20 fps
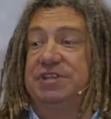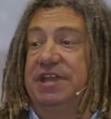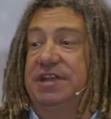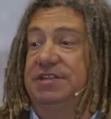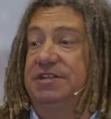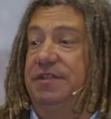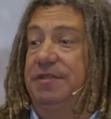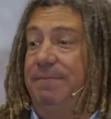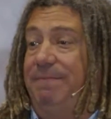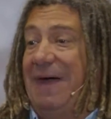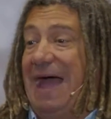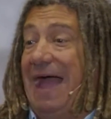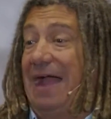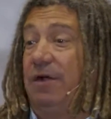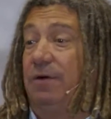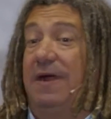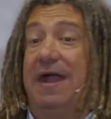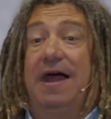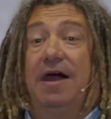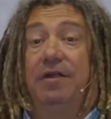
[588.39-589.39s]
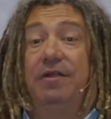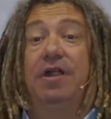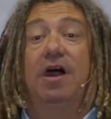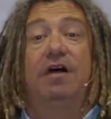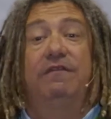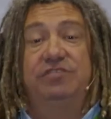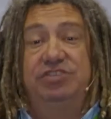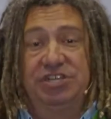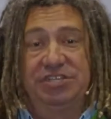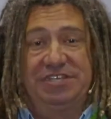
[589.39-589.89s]
into the background
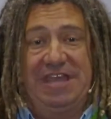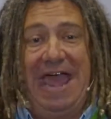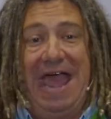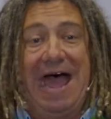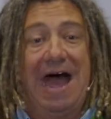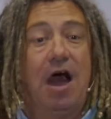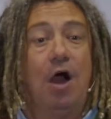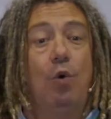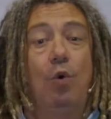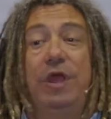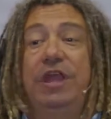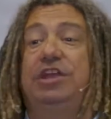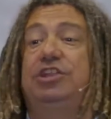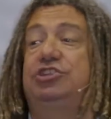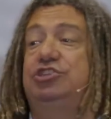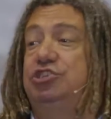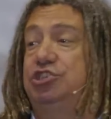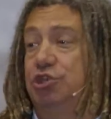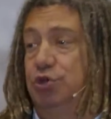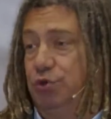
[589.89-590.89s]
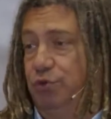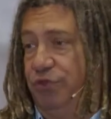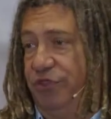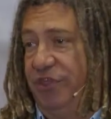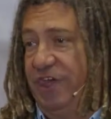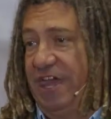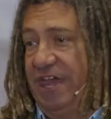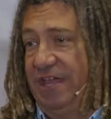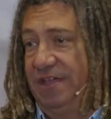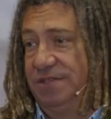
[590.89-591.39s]
of just how we do
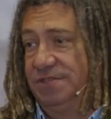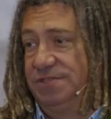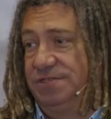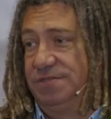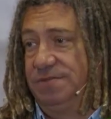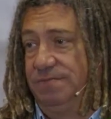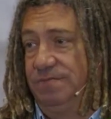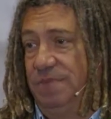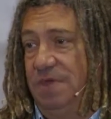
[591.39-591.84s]
things.